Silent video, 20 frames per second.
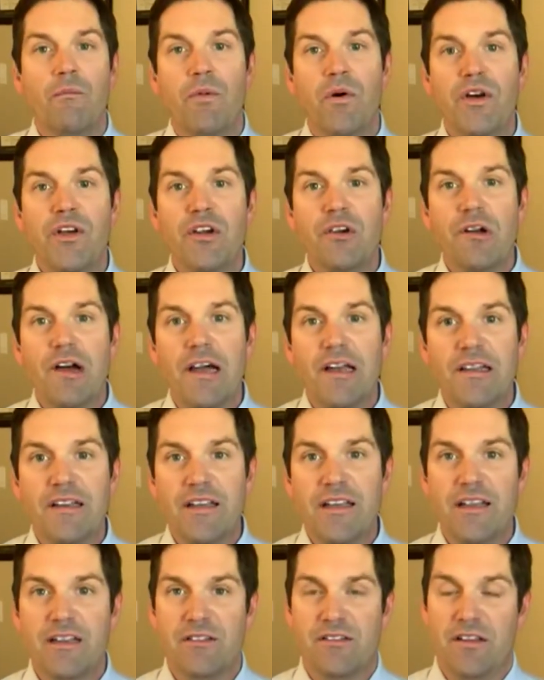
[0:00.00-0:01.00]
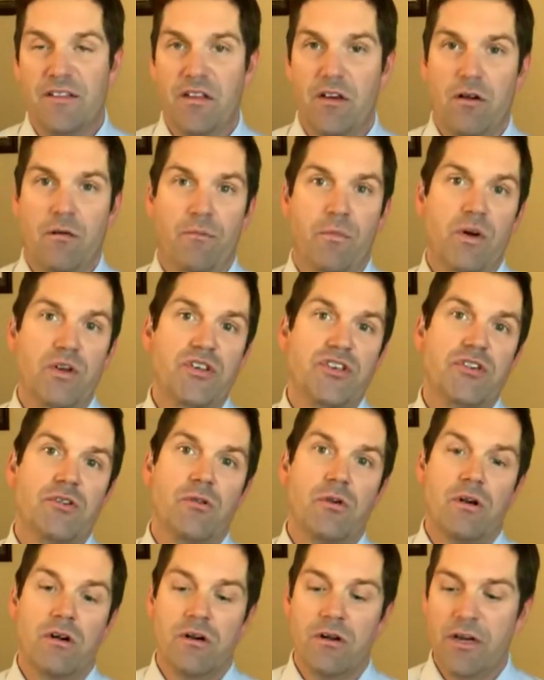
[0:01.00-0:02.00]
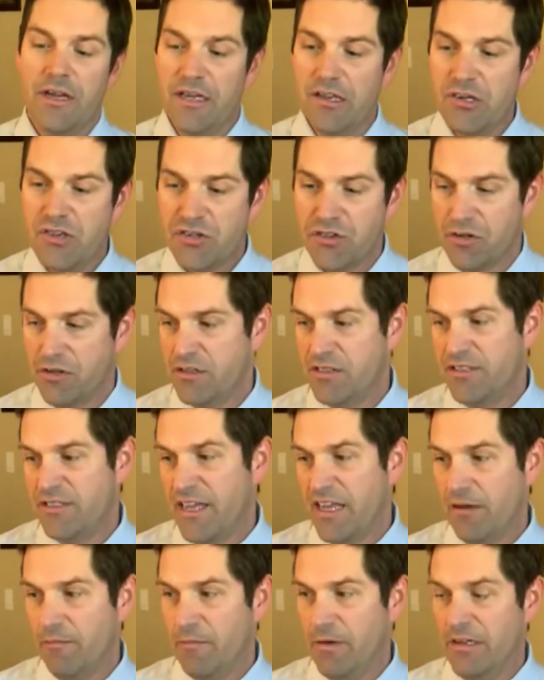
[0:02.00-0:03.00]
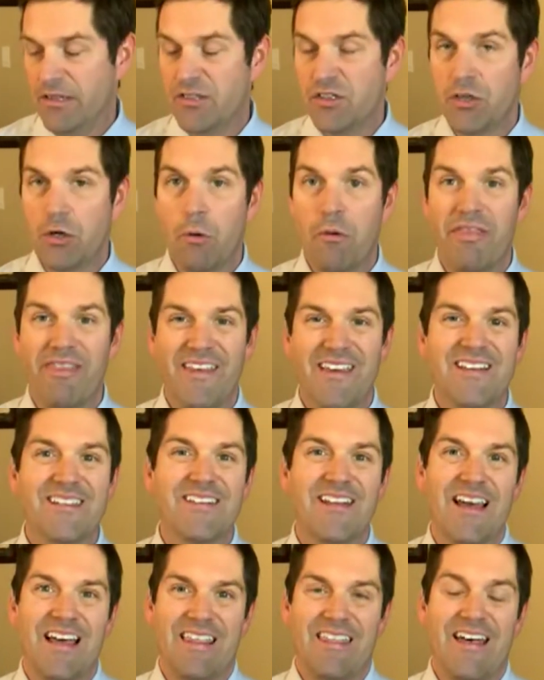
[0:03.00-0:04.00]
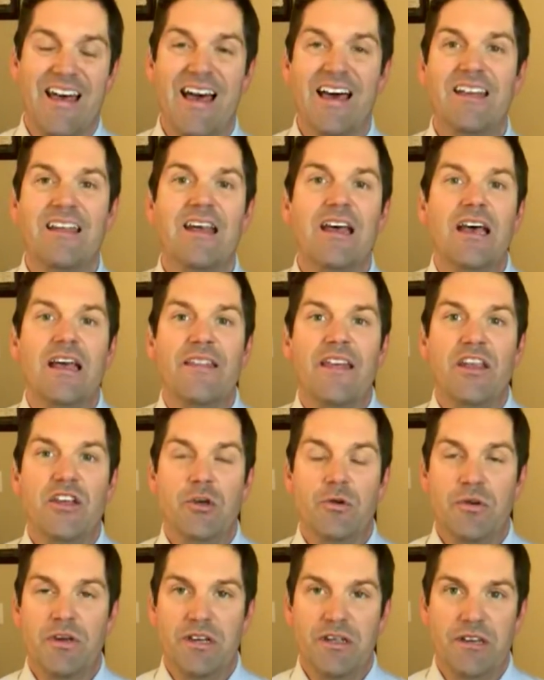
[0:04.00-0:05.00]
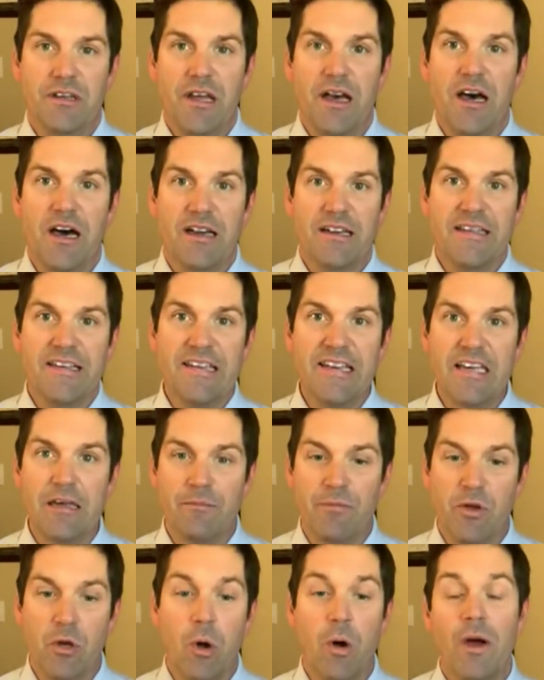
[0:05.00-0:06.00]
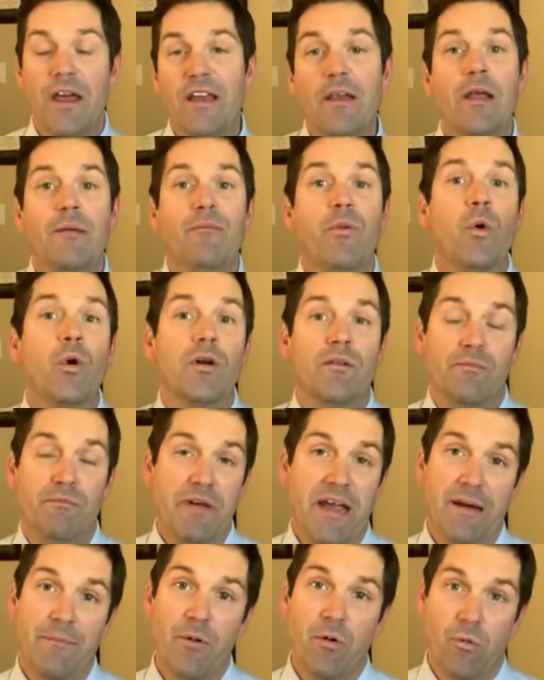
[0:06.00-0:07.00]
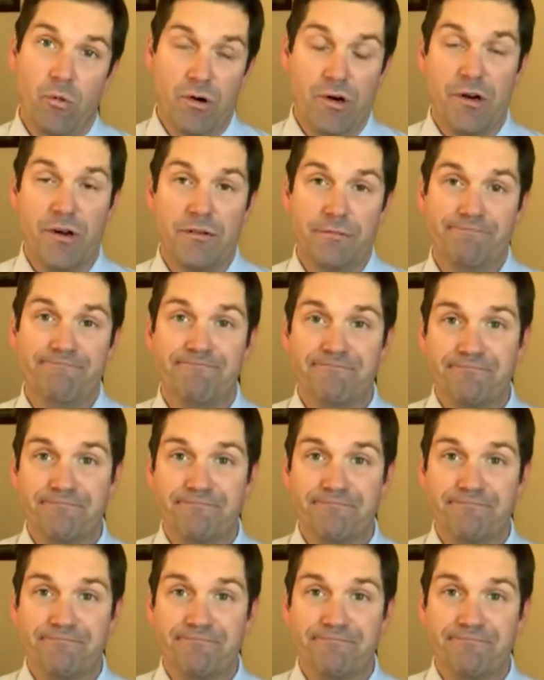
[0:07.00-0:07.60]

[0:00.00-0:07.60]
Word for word: put your IDs in there, put your insurance statements, you know, things like that that you can keep, you know, important paperwork.